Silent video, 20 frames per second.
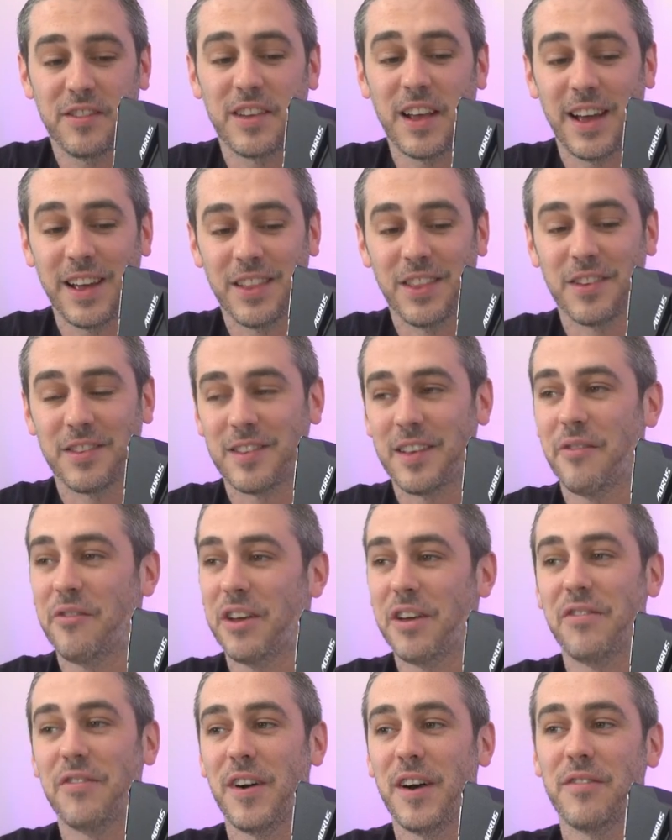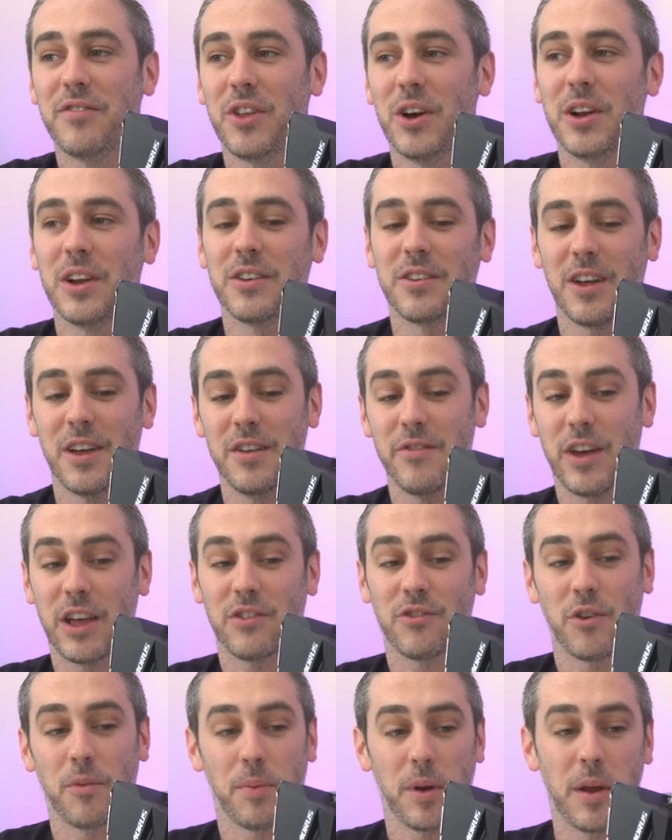say the $75 kind of
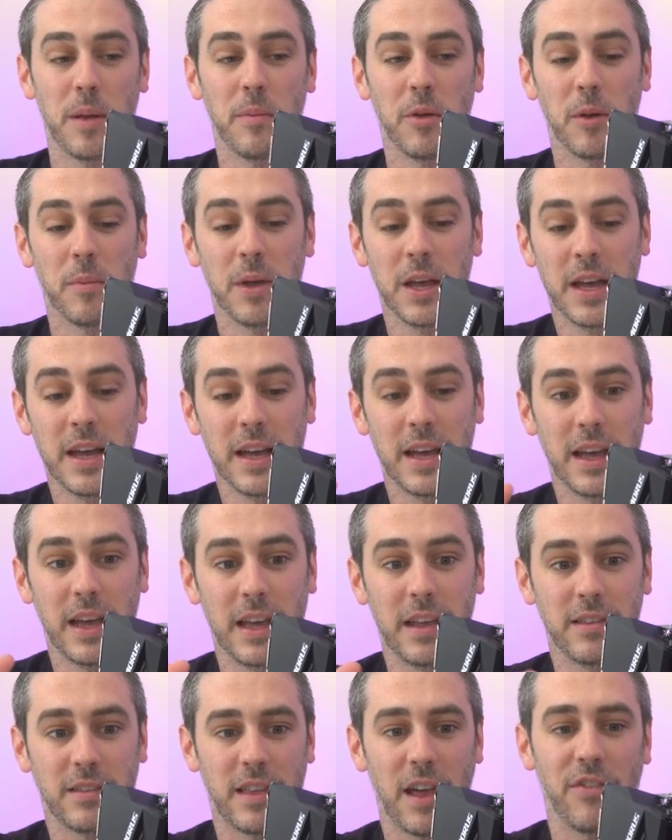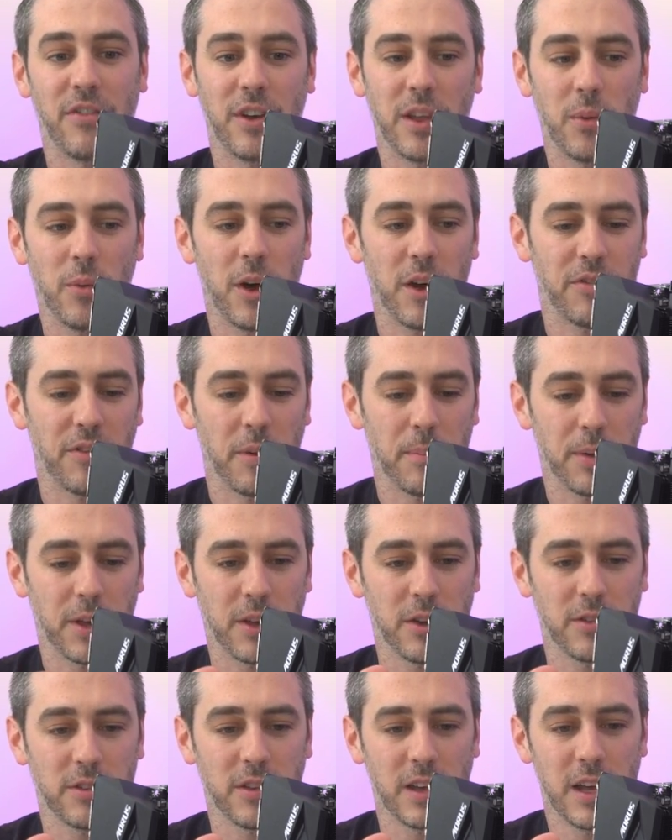extra premium is definitely worth it
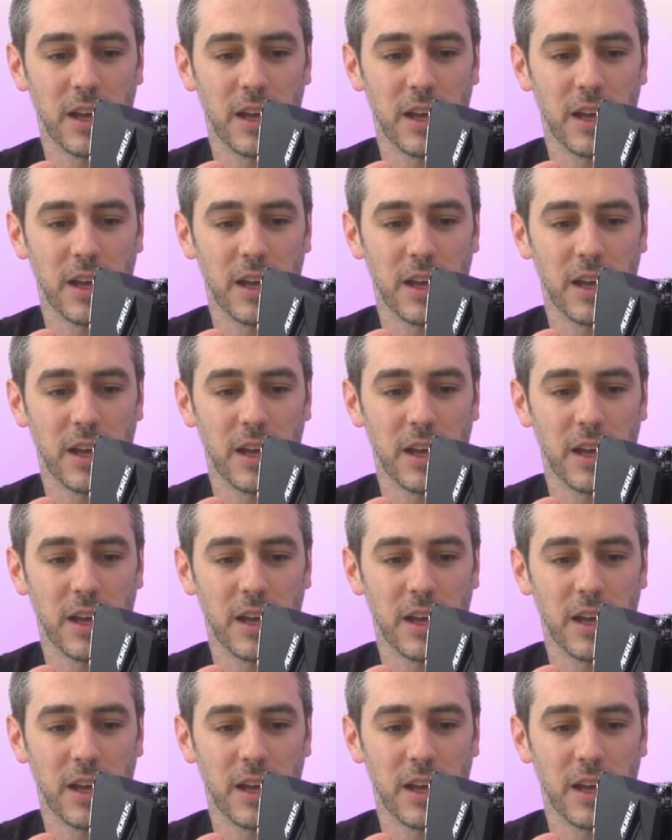because